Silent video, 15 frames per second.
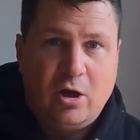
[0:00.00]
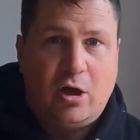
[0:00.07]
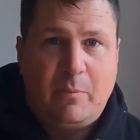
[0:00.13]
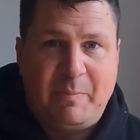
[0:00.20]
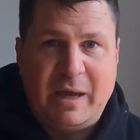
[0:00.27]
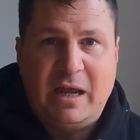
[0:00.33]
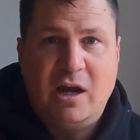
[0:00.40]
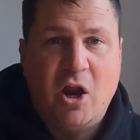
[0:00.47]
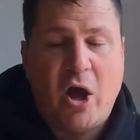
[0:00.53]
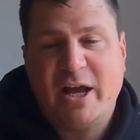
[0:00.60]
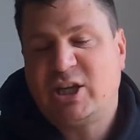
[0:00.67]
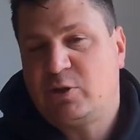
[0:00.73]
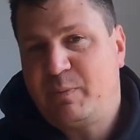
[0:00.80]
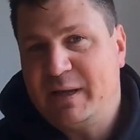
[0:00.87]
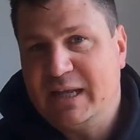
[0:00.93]
A bit of light
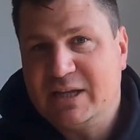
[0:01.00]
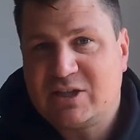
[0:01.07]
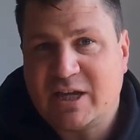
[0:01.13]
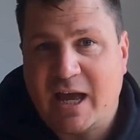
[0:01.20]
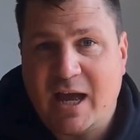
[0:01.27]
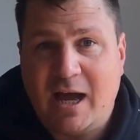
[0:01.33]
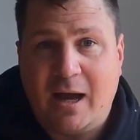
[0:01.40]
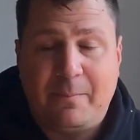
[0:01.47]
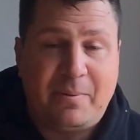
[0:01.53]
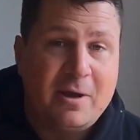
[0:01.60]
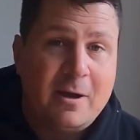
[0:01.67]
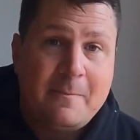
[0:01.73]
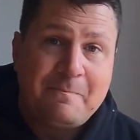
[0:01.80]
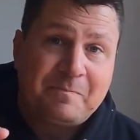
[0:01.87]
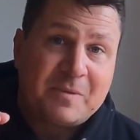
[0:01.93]
spinning set up.
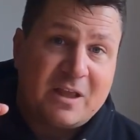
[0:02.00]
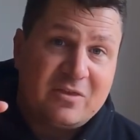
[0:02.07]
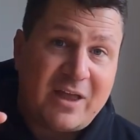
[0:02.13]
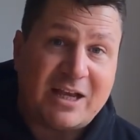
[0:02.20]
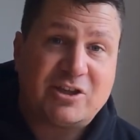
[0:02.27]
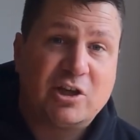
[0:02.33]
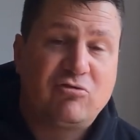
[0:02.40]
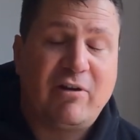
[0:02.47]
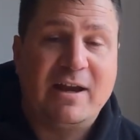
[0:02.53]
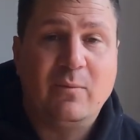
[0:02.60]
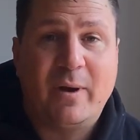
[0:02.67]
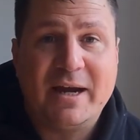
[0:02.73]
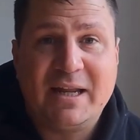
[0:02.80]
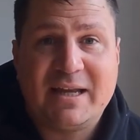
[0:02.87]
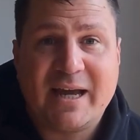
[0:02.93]
That's a great
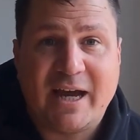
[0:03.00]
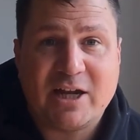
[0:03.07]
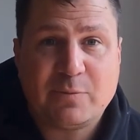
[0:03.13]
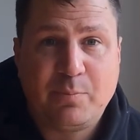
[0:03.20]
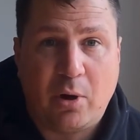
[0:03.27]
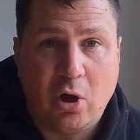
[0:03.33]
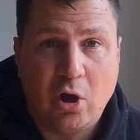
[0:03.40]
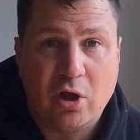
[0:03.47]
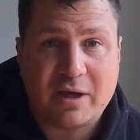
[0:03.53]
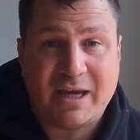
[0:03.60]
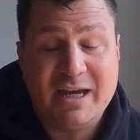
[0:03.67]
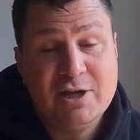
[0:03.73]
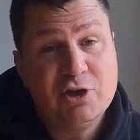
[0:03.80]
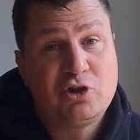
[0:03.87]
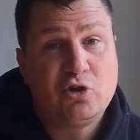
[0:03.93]
way to catch pollock
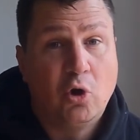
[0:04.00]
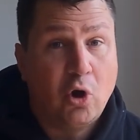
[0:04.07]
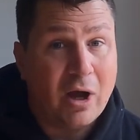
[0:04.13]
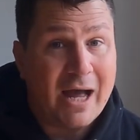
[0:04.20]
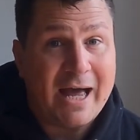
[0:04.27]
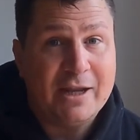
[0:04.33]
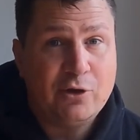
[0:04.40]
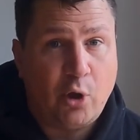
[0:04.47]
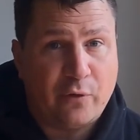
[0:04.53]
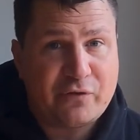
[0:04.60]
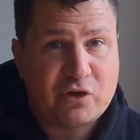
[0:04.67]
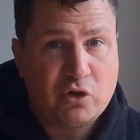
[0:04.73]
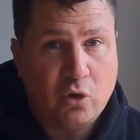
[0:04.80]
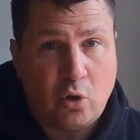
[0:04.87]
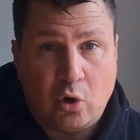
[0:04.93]
inshore and
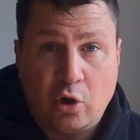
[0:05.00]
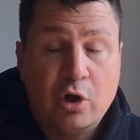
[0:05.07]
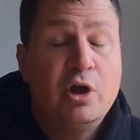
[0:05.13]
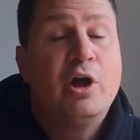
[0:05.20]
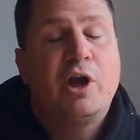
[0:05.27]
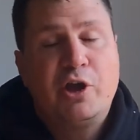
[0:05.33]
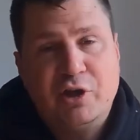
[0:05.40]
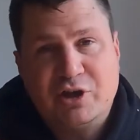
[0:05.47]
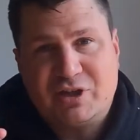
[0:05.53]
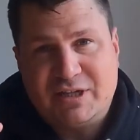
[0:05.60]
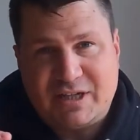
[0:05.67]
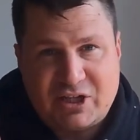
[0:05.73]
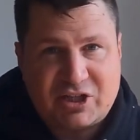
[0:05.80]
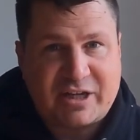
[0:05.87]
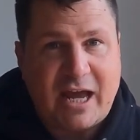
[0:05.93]
offshore. You just need
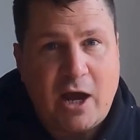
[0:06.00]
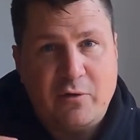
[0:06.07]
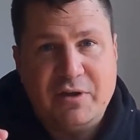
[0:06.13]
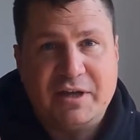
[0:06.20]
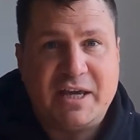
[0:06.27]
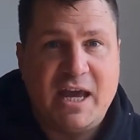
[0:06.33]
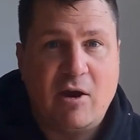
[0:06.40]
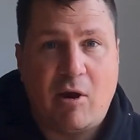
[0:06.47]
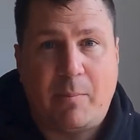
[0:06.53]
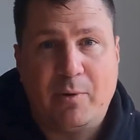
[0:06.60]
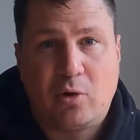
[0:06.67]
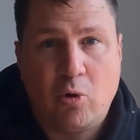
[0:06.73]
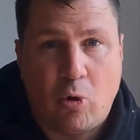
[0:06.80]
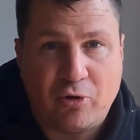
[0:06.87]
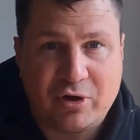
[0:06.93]
to scale your gear up
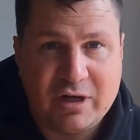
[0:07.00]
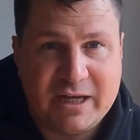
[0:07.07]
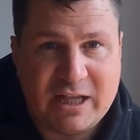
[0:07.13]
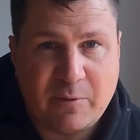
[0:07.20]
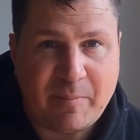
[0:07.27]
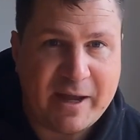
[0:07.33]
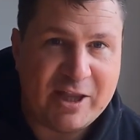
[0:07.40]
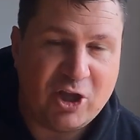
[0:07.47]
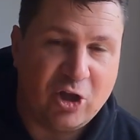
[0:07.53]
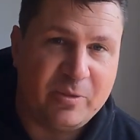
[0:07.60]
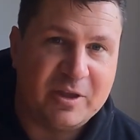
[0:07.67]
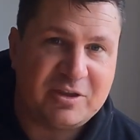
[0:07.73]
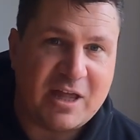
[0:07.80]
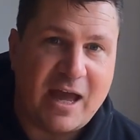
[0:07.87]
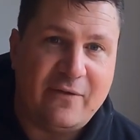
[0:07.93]
accordingly depending on the
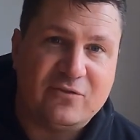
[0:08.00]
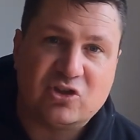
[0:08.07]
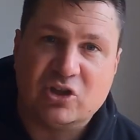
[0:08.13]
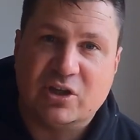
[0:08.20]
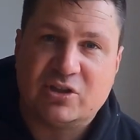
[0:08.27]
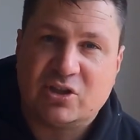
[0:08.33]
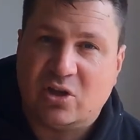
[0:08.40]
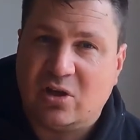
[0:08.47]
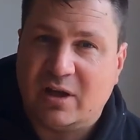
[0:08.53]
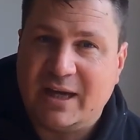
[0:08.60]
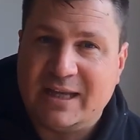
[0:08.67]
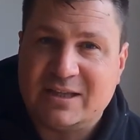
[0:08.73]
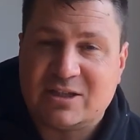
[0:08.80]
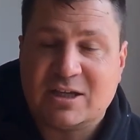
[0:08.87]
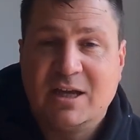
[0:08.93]
depths and the
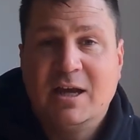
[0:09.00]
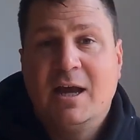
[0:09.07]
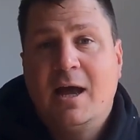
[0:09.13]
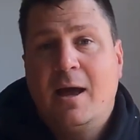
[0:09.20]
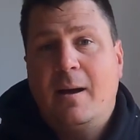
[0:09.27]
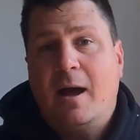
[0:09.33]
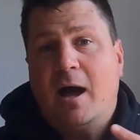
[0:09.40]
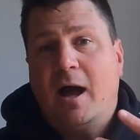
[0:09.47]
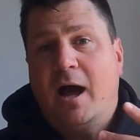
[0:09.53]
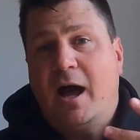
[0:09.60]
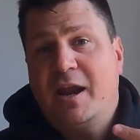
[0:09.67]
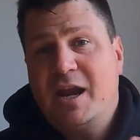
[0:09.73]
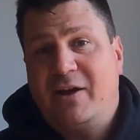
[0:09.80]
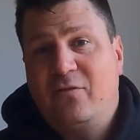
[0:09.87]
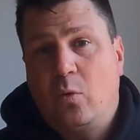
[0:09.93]
tides.
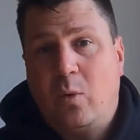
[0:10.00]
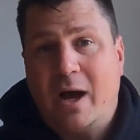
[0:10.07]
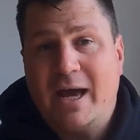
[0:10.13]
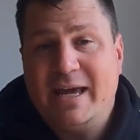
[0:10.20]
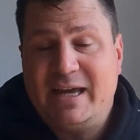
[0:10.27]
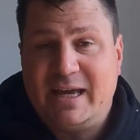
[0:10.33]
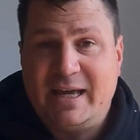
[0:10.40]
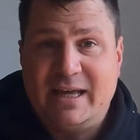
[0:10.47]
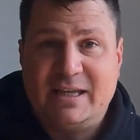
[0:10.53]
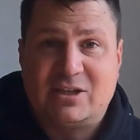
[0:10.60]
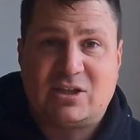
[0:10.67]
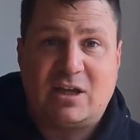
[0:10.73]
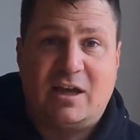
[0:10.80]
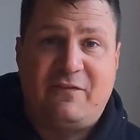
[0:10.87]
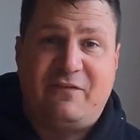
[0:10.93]
Another way
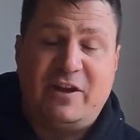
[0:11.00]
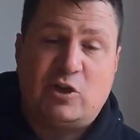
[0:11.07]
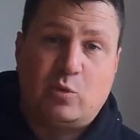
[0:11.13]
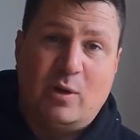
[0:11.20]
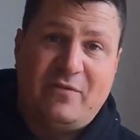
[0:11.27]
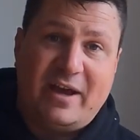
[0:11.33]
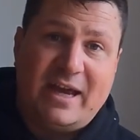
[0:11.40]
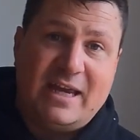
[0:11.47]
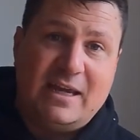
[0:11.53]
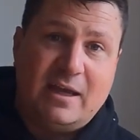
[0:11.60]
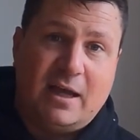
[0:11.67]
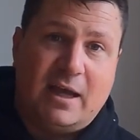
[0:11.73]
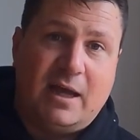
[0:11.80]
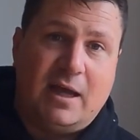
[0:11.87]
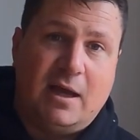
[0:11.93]
is a fish with
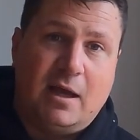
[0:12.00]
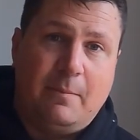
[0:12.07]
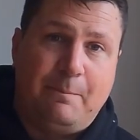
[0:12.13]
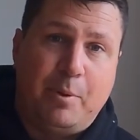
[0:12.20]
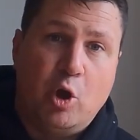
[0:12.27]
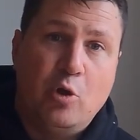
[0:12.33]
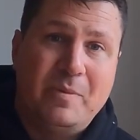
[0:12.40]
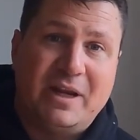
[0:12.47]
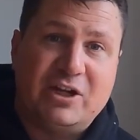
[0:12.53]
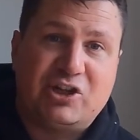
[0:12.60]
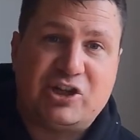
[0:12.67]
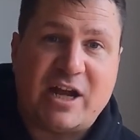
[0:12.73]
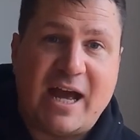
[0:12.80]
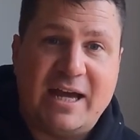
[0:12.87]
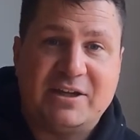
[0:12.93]
a boom and a
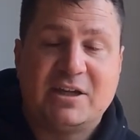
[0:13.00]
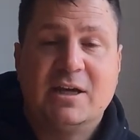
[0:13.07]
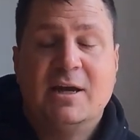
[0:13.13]
shad.